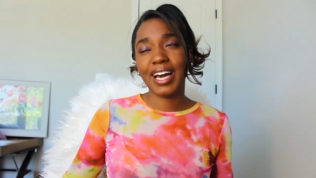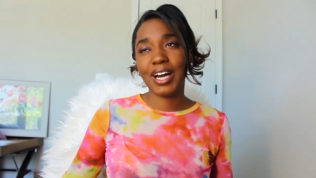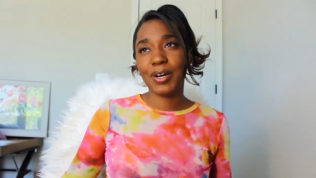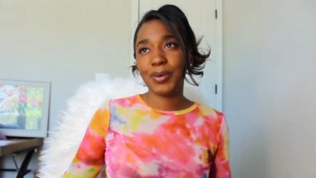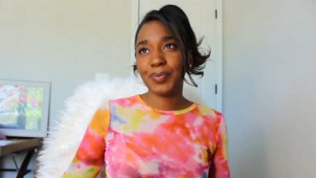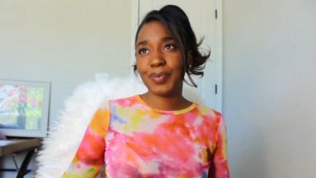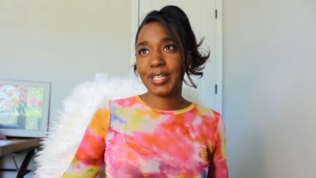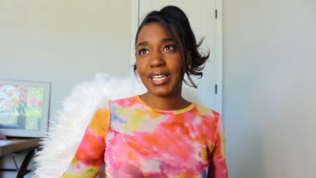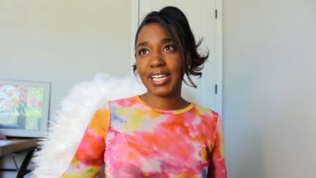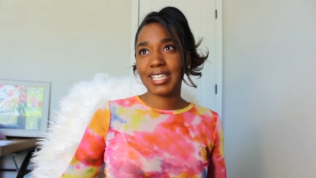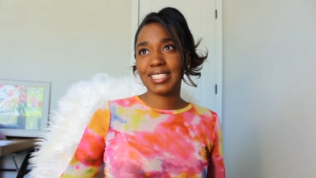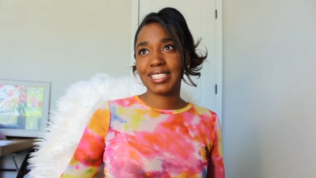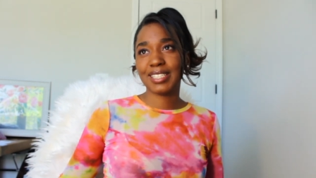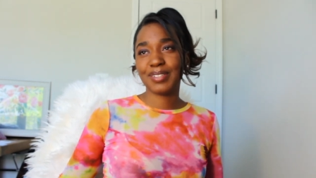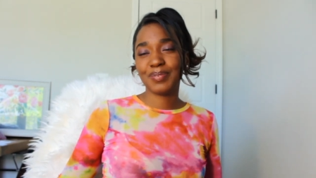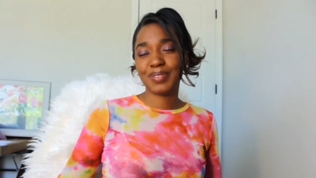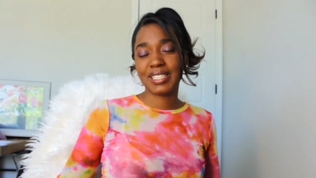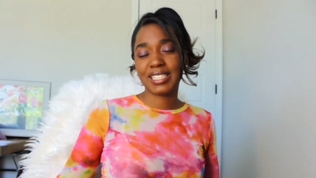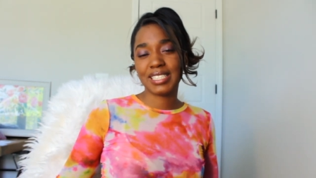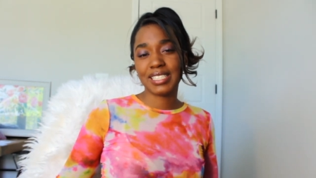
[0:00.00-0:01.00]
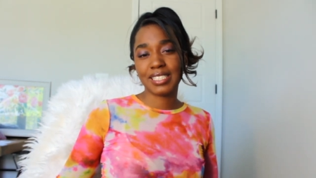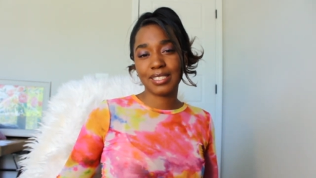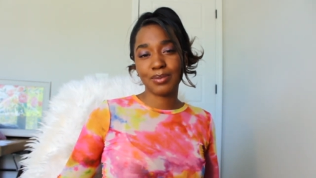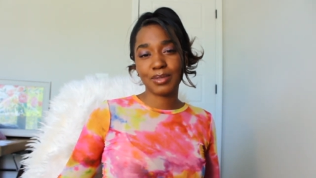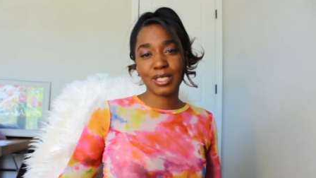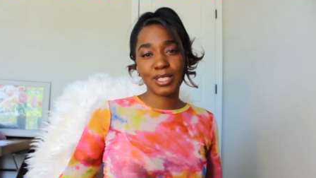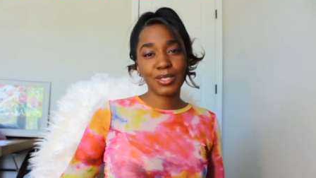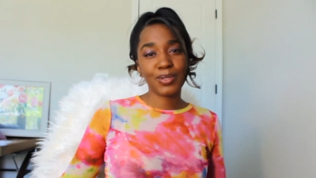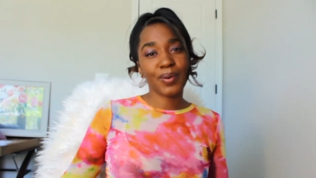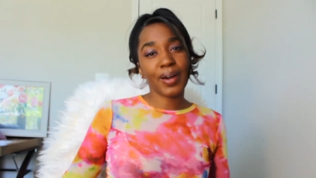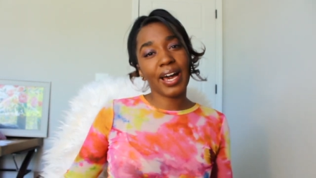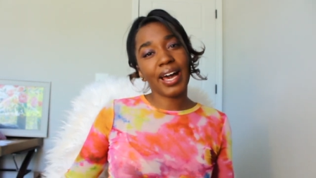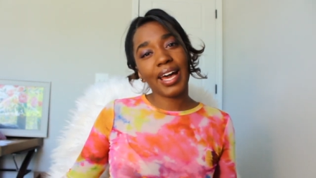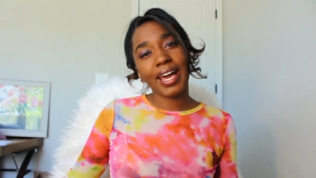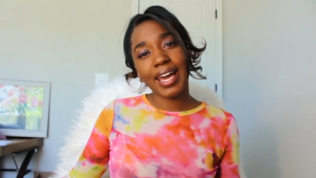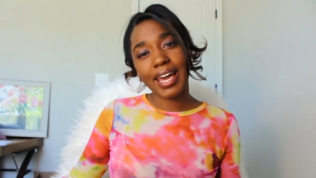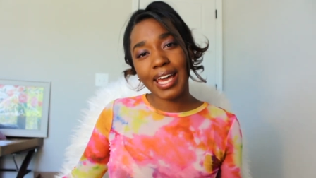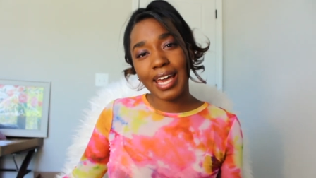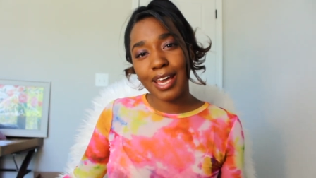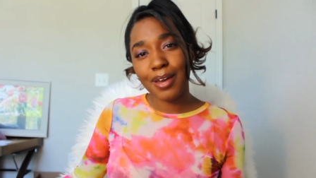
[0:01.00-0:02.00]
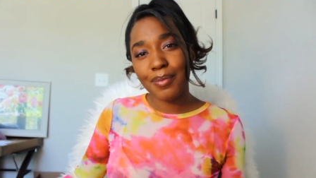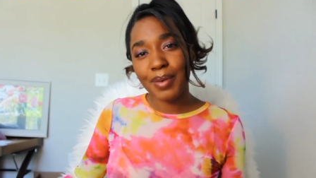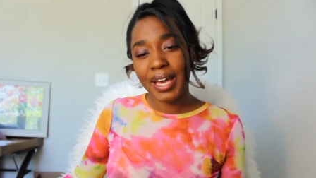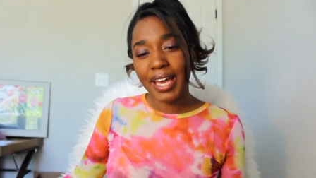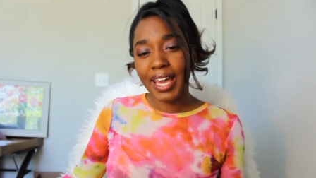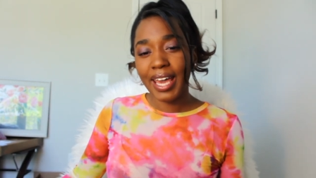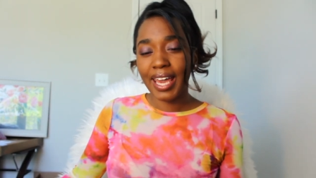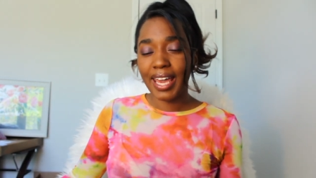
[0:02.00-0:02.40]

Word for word: I hope you guys give me a subscribe